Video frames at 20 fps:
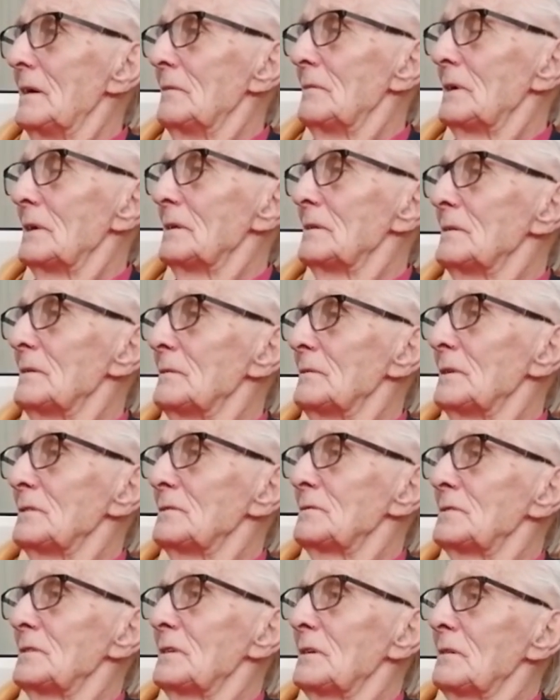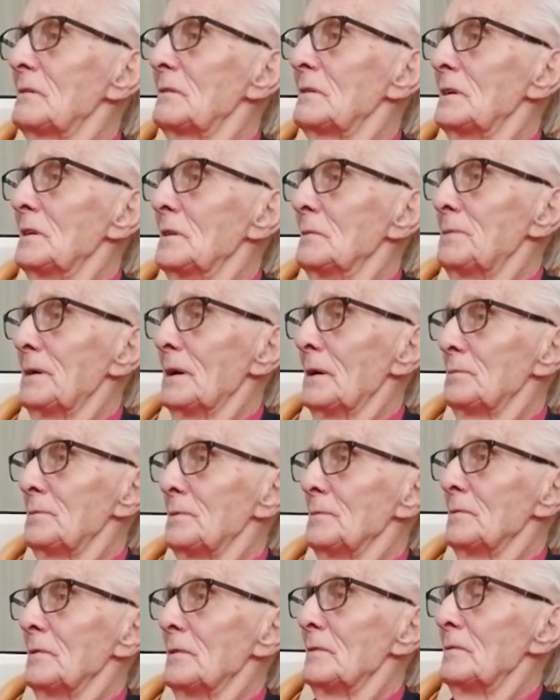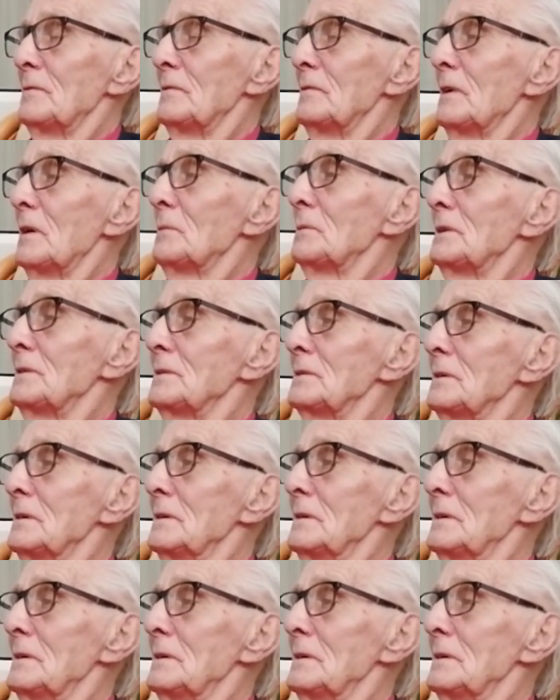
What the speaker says: Well, I was in the pub with Robert.